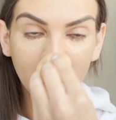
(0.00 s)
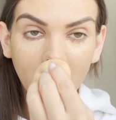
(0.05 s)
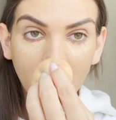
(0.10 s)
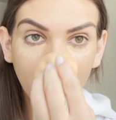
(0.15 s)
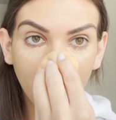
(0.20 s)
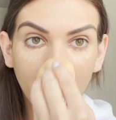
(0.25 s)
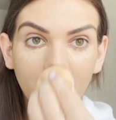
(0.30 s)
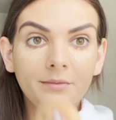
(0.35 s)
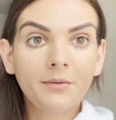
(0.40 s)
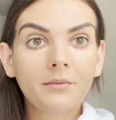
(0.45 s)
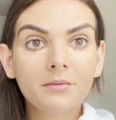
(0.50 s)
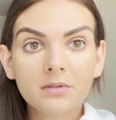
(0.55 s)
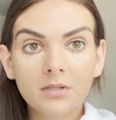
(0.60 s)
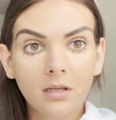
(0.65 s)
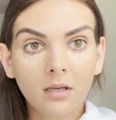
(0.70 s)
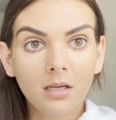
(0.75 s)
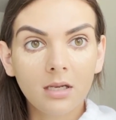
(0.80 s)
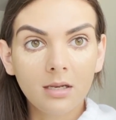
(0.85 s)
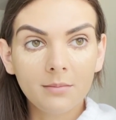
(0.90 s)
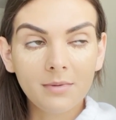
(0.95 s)
And Harvey was
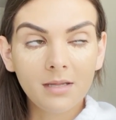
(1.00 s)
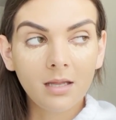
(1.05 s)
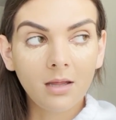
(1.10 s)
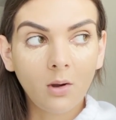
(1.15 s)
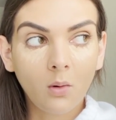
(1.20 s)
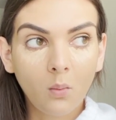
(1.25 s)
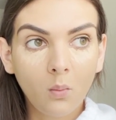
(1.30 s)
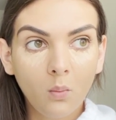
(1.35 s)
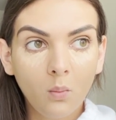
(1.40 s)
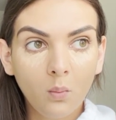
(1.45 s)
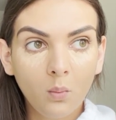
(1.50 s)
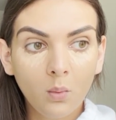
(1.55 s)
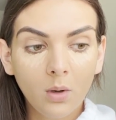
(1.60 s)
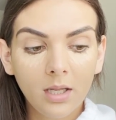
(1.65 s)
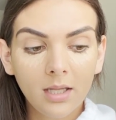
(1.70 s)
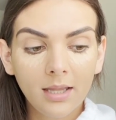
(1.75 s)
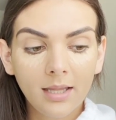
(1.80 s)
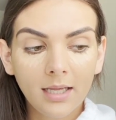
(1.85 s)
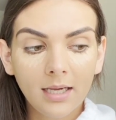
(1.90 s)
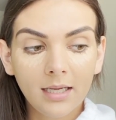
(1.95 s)
looking at me like,
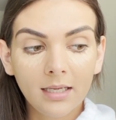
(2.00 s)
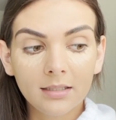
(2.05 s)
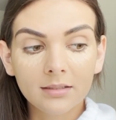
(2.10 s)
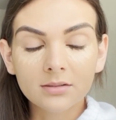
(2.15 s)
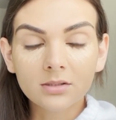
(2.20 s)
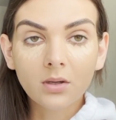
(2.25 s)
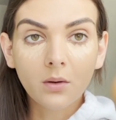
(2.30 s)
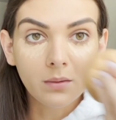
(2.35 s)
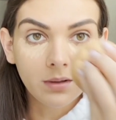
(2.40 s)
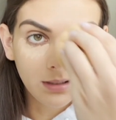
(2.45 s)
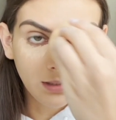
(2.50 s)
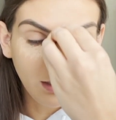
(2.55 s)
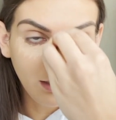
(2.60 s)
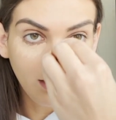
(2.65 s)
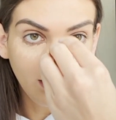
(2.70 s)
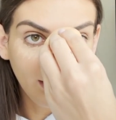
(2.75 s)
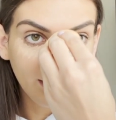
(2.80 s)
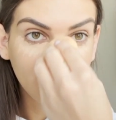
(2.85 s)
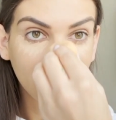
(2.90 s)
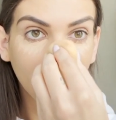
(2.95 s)
what the hell is going
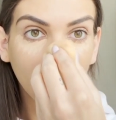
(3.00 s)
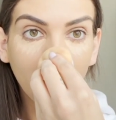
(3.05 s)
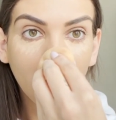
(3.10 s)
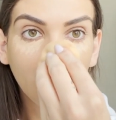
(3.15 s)
on?